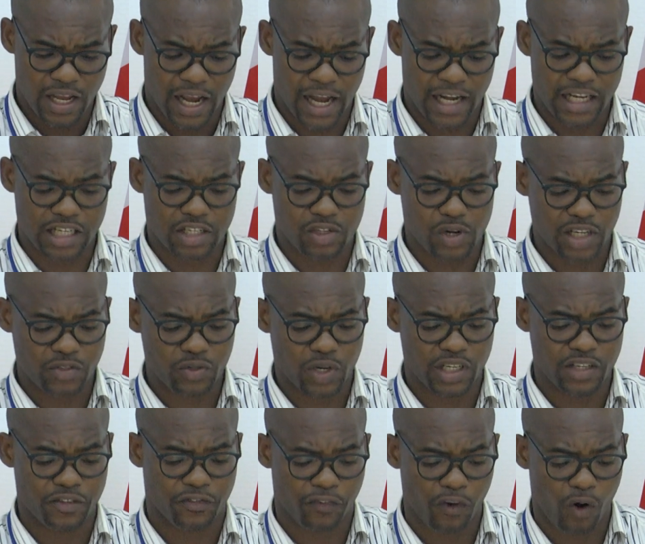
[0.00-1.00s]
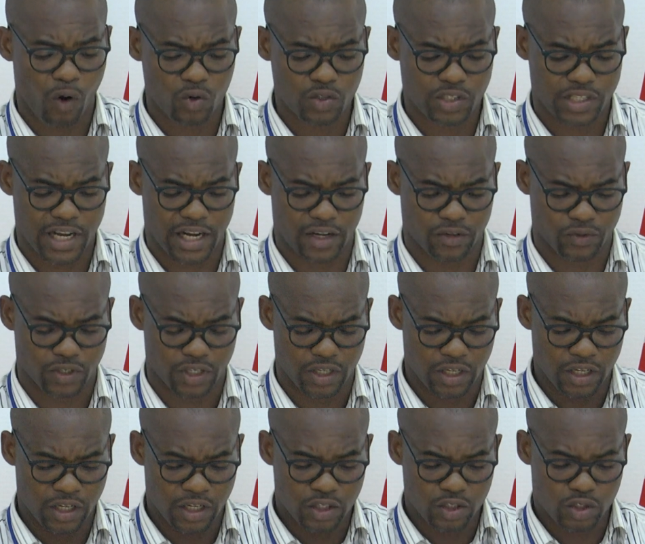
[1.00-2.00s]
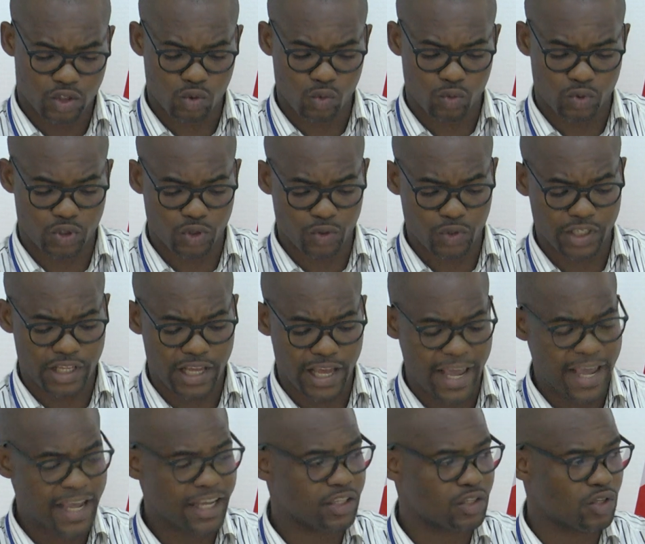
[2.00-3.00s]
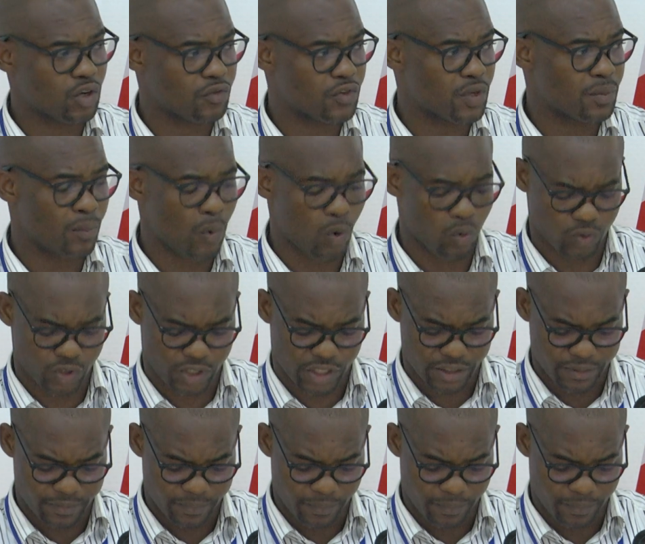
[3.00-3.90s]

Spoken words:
and gradually falls down during the end of the month.